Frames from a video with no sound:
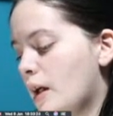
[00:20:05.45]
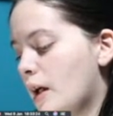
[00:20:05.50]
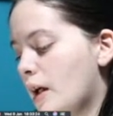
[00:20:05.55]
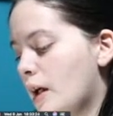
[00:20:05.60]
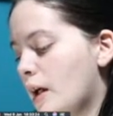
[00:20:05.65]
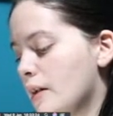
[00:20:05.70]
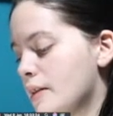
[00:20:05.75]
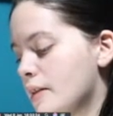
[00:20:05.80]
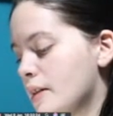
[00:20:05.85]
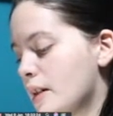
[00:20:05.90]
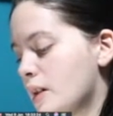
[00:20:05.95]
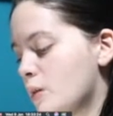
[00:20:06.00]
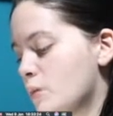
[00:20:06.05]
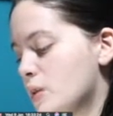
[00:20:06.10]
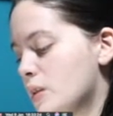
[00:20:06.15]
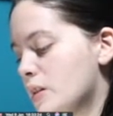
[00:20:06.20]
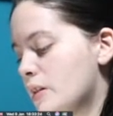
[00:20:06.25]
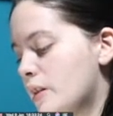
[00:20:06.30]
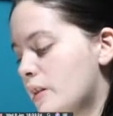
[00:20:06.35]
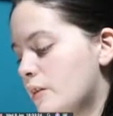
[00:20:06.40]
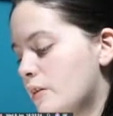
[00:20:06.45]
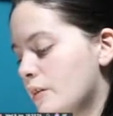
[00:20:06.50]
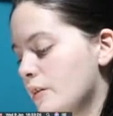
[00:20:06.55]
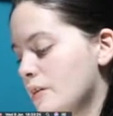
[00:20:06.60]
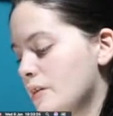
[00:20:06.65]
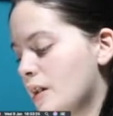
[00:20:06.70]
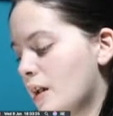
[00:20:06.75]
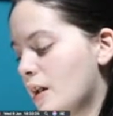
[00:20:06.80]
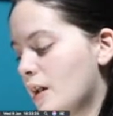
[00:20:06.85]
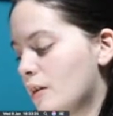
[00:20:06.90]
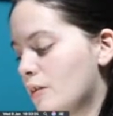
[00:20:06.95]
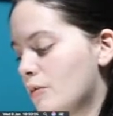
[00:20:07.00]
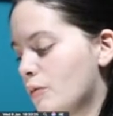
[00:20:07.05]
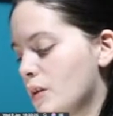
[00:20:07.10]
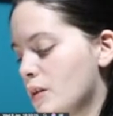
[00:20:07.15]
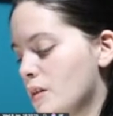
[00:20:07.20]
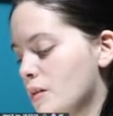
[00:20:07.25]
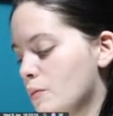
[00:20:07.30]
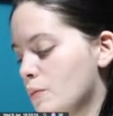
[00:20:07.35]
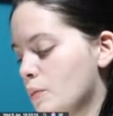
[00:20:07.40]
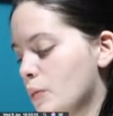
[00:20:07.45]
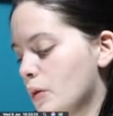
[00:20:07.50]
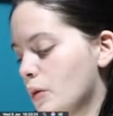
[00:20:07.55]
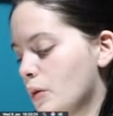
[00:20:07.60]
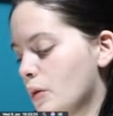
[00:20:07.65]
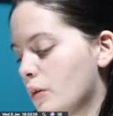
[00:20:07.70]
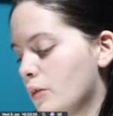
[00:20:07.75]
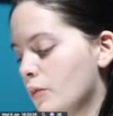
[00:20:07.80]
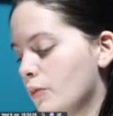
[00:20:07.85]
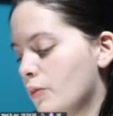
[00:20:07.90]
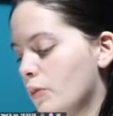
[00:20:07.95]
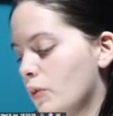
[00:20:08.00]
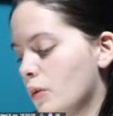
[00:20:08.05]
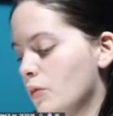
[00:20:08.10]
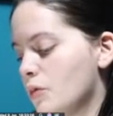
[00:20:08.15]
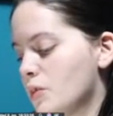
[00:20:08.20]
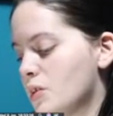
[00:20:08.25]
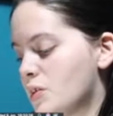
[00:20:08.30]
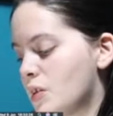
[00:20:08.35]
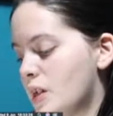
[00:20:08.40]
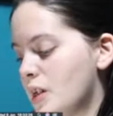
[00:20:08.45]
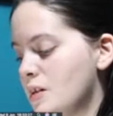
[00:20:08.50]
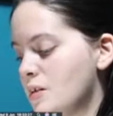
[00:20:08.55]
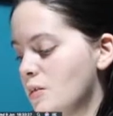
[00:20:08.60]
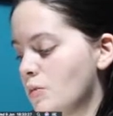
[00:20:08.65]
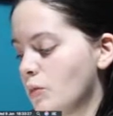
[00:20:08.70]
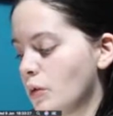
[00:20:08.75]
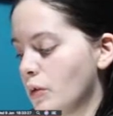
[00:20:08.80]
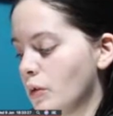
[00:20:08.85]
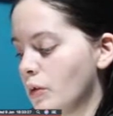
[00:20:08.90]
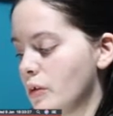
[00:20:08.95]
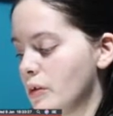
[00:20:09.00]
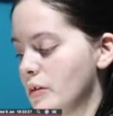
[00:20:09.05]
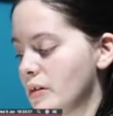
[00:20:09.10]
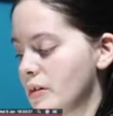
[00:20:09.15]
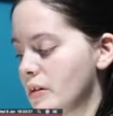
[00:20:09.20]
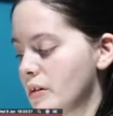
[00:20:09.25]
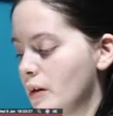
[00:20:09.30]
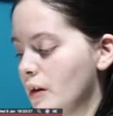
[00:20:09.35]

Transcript: and a mysterious handwritten book full of strange runes